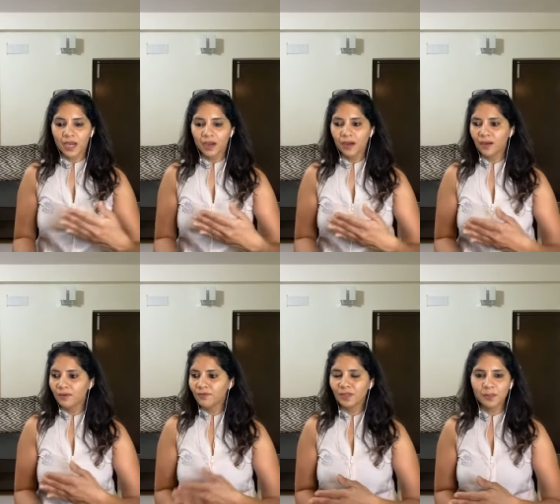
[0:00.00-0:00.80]

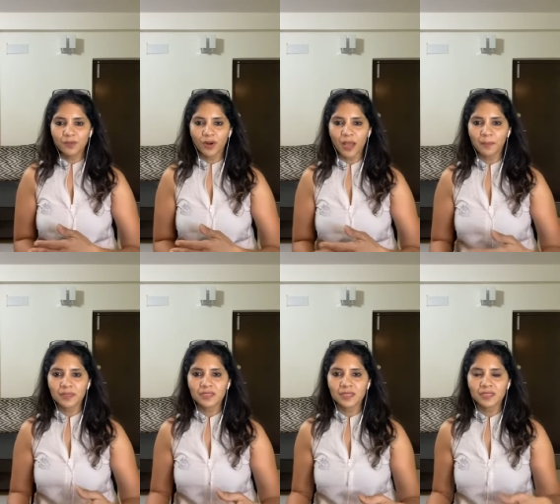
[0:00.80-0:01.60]
uh, with me what
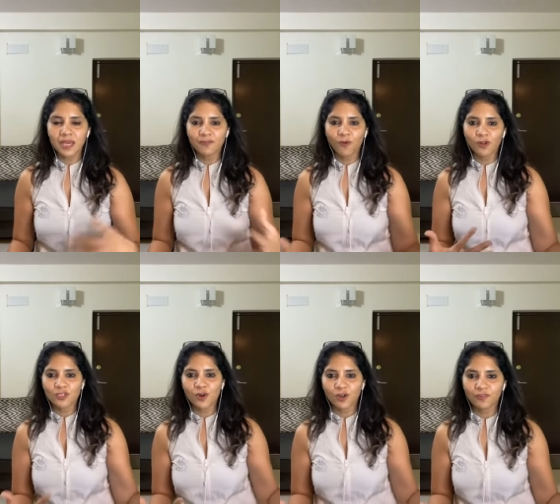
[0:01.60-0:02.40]
happens is i fall
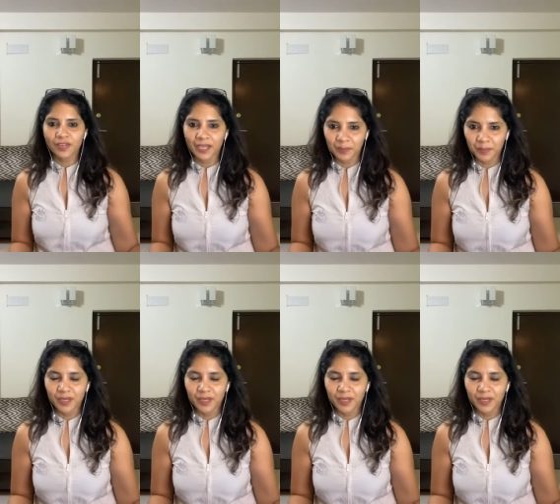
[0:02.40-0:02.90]
short of time